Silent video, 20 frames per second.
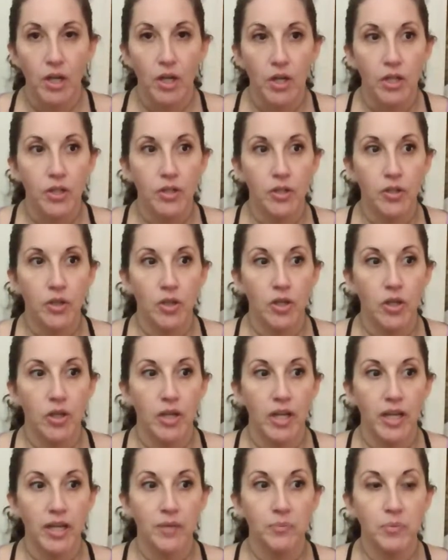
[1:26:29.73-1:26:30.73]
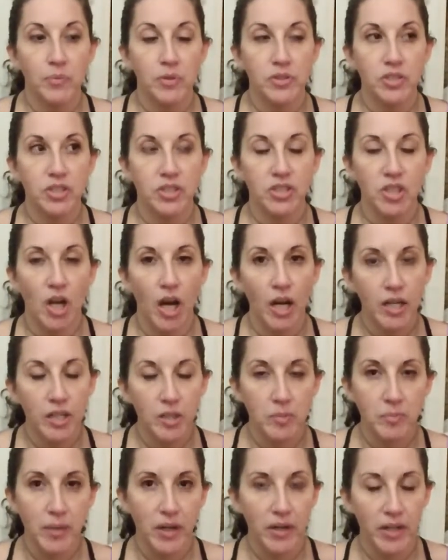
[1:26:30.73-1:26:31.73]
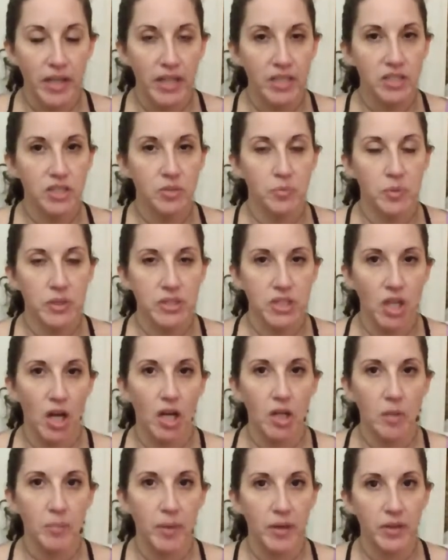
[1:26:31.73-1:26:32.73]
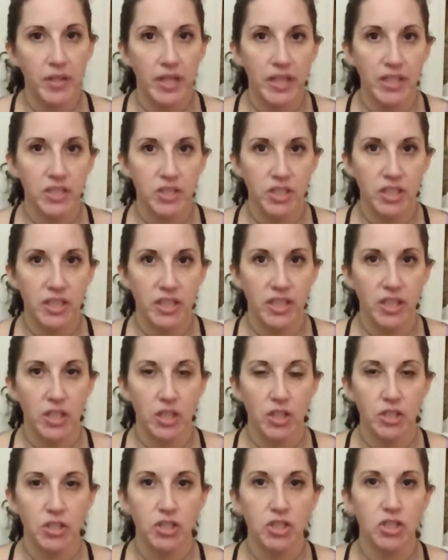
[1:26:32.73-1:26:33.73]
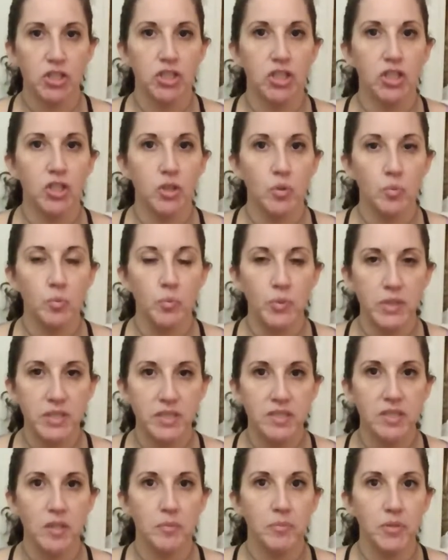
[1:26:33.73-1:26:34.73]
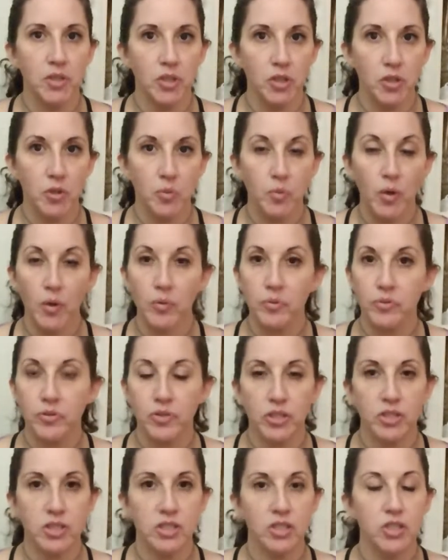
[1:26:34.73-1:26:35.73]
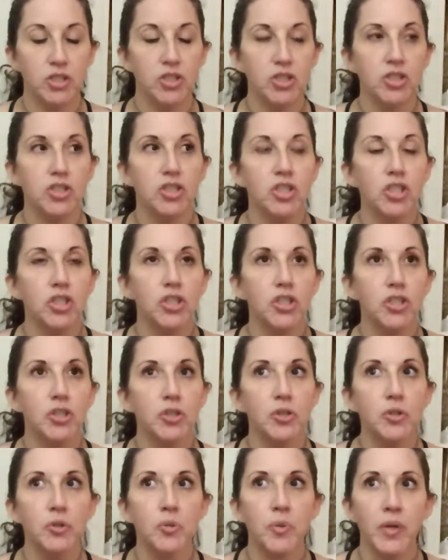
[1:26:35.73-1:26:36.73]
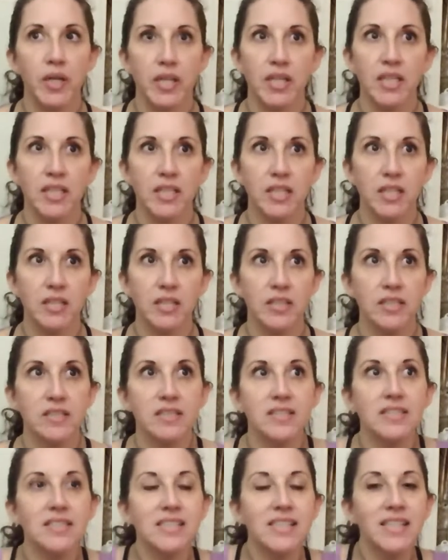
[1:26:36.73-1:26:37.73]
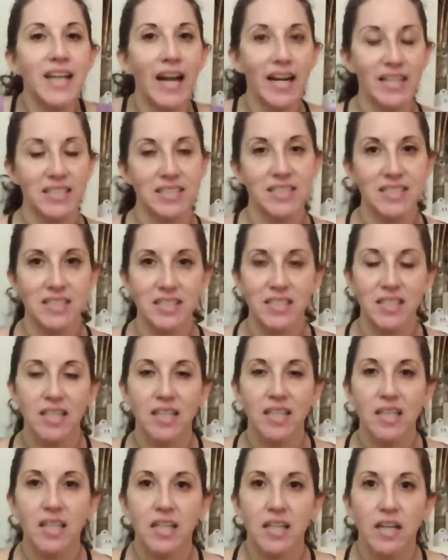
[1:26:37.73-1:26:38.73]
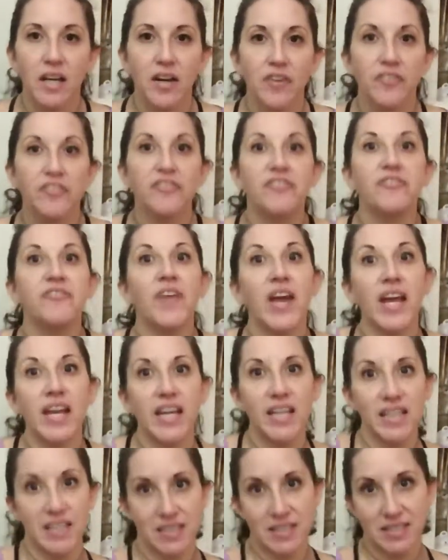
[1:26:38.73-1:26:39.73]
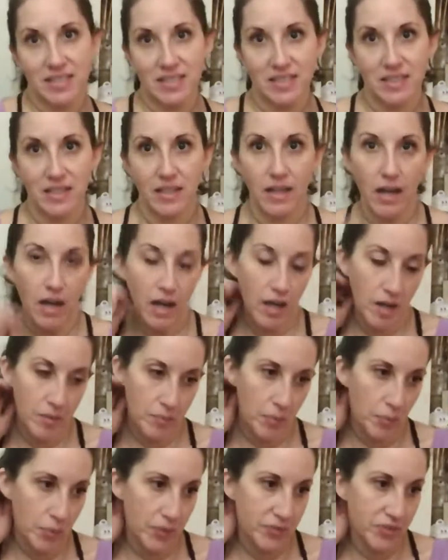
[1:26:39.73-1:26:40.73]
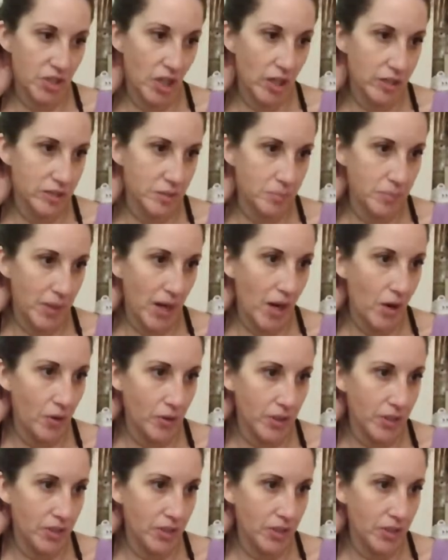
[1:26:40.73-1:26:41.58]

and when she's talking about aging, when we talk about aging here, just your wisdom, your growth, just you in this next phase. And we've talked about,